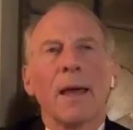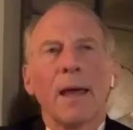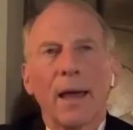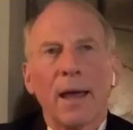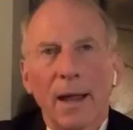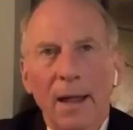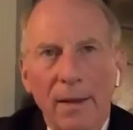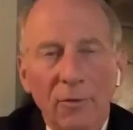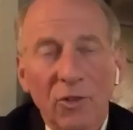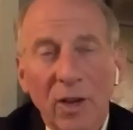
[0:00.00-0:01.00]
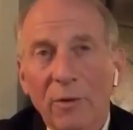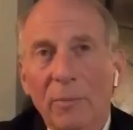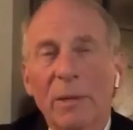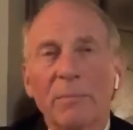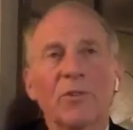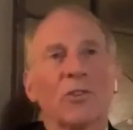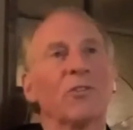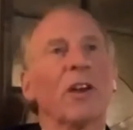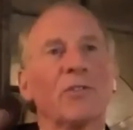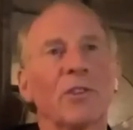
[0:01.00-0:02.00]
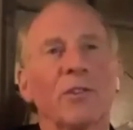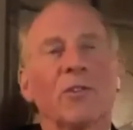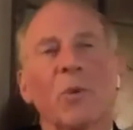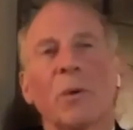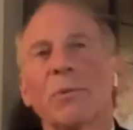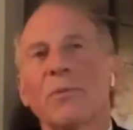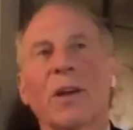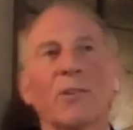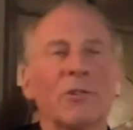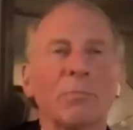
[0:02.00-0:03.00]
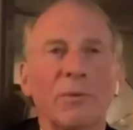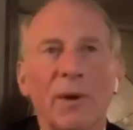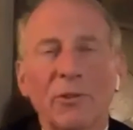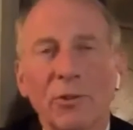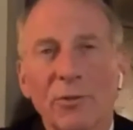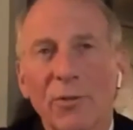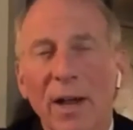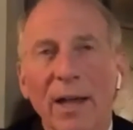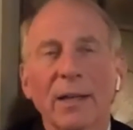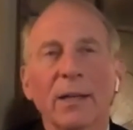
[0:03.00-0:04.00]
And several people suggested this one professor, Professor Frank,